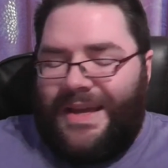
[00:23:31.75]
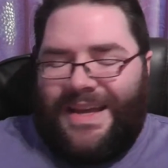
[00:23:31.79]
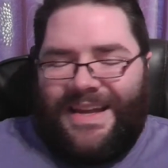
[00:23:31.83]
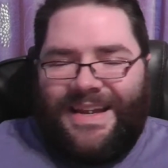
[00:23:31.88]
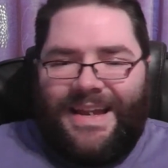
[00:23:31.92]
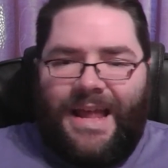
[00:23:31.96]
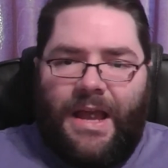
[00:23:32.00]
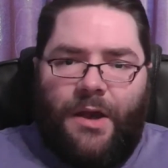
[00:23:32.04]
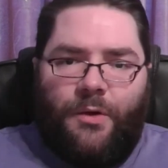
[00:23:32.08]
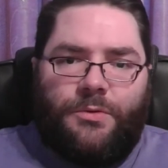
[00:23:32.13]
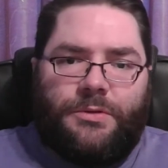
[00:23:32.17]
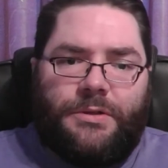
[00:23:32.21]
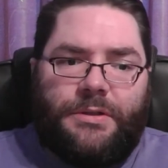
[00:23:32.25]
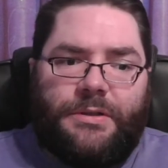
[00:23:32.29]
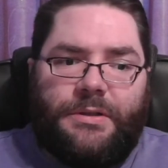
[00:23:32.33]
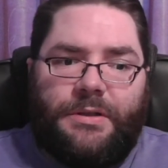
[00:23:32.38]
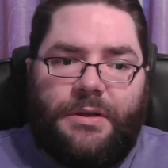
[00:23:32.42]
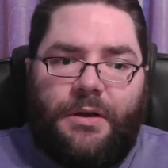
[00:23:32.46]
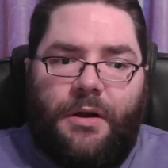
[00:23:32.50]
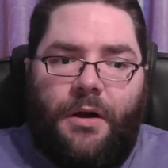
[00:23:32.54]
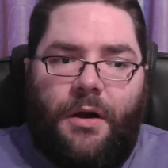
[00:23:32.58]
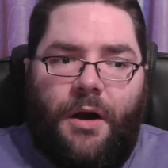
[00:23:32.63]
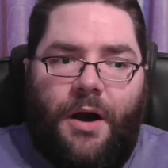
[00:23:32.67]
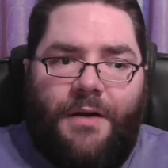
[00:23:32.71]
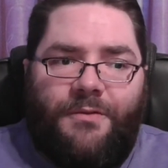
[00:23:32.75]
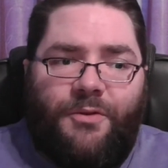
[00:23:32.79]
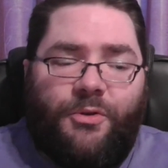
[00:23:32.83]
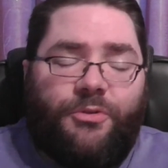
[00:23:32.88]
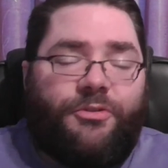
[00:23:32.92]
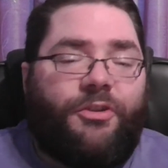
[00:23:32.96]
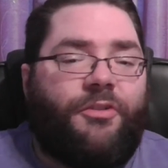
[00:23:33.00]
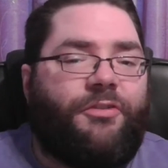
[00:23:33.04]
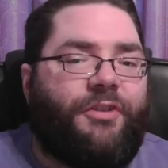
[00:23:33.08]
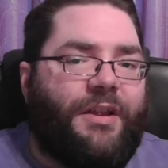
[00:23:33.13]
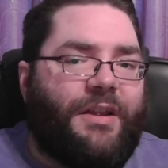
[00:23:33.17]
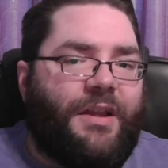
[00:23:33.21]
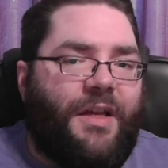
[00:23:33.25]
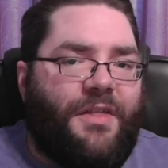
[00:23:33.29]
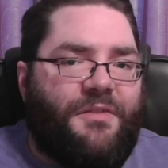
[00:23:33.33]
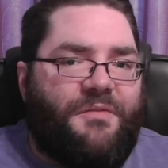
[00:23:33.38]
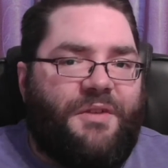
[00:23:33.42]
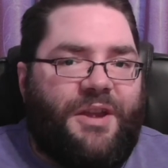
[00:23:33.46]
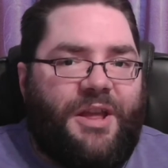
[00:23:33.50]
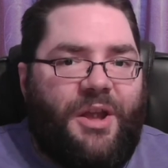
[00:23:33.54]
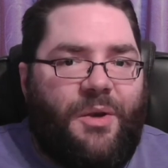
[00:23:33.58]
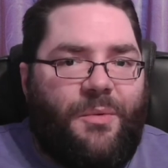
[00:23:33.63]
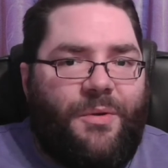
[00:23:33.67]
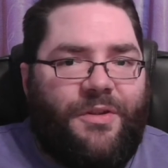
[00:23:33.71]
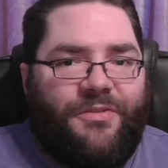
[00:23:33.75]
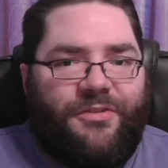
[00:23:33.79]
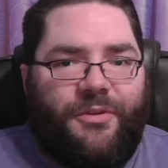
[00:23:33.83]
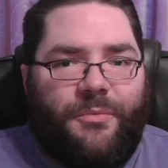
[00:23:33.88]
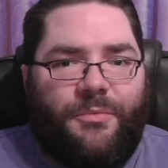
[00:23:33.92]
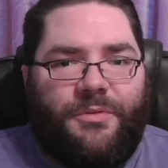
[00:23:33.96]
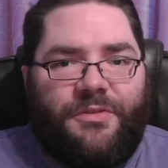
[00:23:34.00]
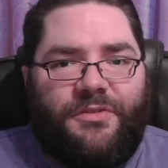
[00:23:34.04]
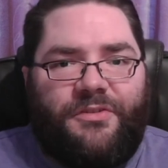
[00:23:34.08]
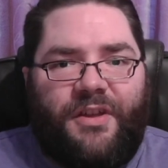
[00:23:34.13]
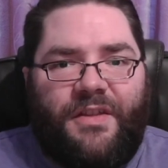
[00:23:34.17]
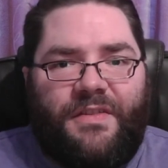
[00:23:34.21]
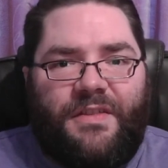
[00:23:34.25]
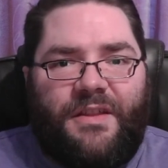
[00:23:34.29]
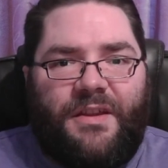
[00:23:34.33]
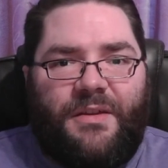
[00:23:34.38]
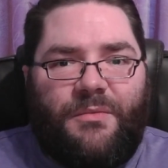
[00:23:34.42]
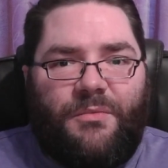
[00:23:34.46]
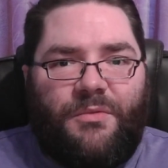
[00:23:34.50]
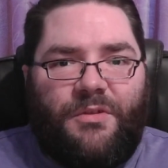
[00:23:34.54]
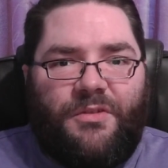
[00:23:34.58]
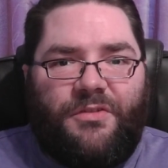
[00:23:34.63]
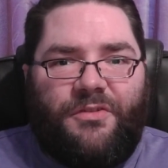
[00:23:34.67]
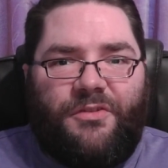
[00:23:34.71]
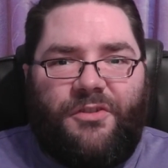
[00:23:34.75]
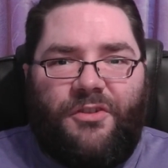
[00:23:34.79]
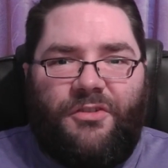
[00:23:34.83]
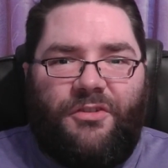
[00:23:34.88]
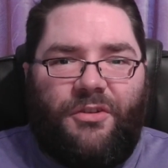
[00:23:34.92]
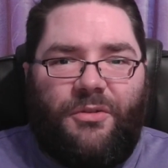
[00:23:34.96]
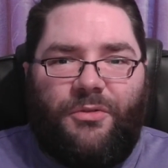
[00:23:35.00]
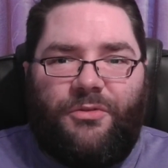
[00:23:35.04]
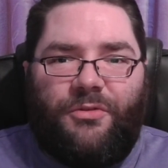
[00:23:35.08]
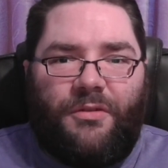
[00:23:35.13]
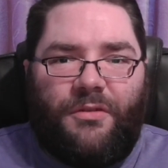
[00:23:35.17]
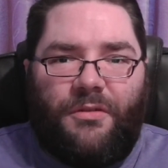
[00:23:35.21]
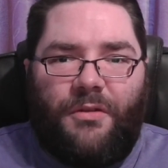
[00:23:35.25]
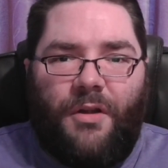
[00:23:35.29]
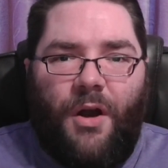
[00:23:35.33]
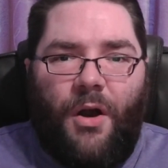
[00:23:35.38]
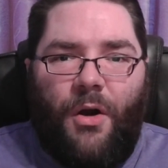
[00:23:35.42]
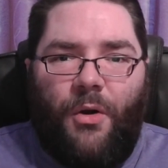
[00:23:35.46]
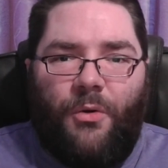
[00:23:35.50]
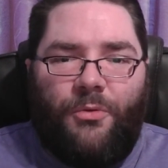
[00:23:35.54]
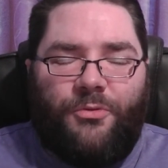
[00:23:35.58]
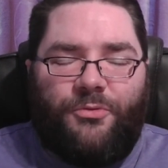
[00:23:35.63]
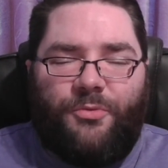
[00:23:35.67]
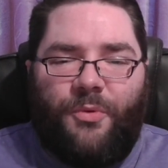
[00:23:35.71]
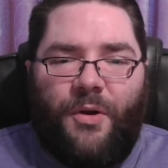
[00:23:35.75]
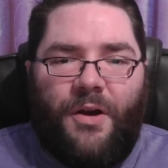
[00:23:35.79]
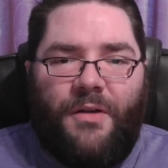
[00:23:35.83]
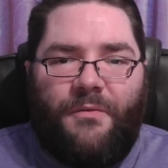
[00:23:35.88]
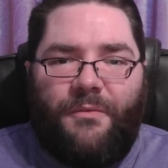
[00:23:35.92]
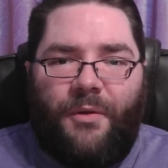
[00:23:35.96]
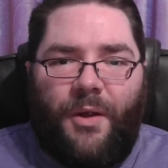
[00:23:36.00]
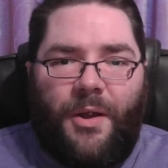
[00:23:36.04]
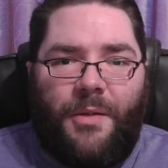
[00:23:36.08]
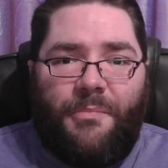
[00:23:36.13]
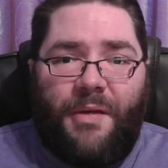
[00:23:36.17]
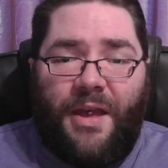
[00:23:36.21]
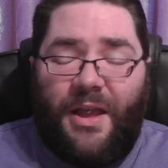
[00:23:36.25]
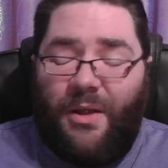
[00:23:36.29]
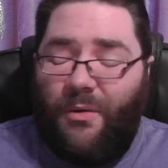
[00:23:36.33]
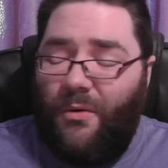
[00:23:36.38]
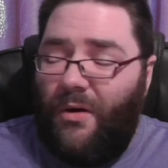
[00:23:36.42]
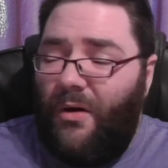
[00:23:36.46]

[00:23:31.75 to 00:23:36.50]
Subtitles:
Now, I've also seen another video where someone said that it was the juice holes weren't very big.